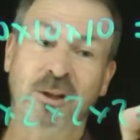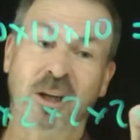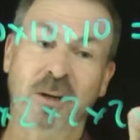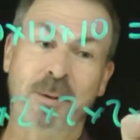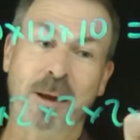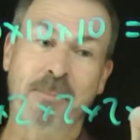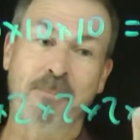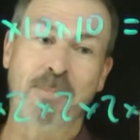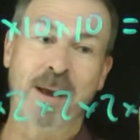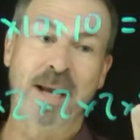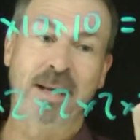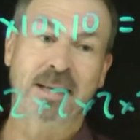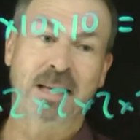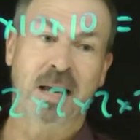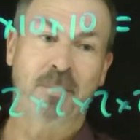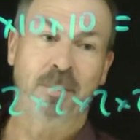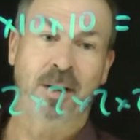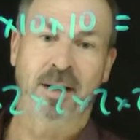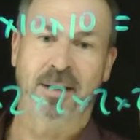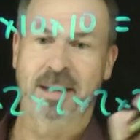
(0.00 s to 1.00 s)
It's going to be a big
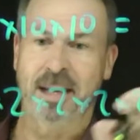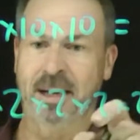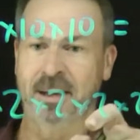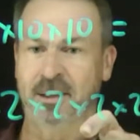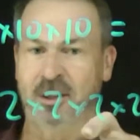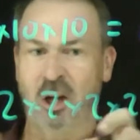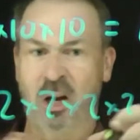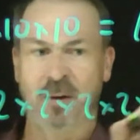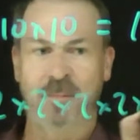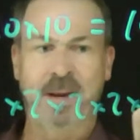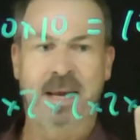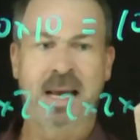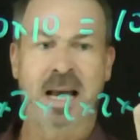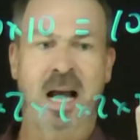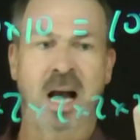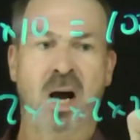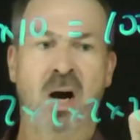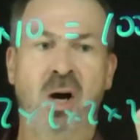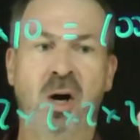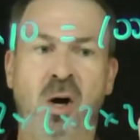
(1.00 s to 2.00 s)
number. I think it's going to be
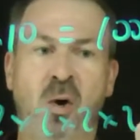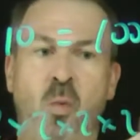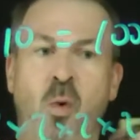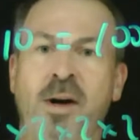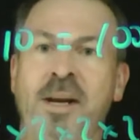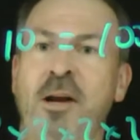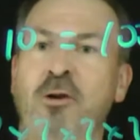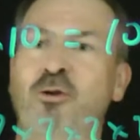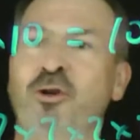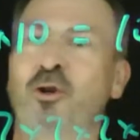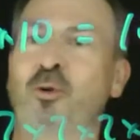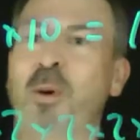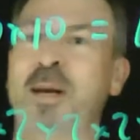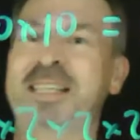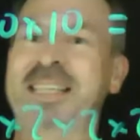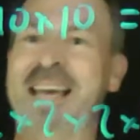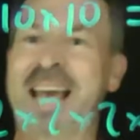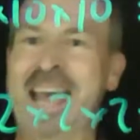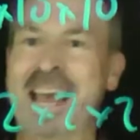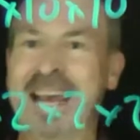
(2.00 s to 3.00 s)

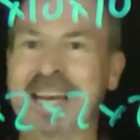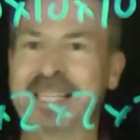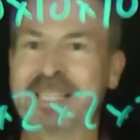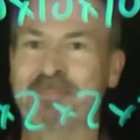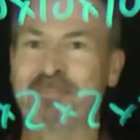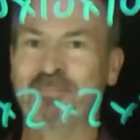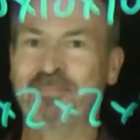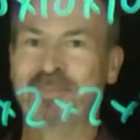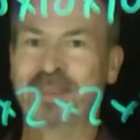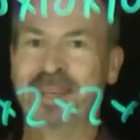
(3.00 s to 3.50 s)
128.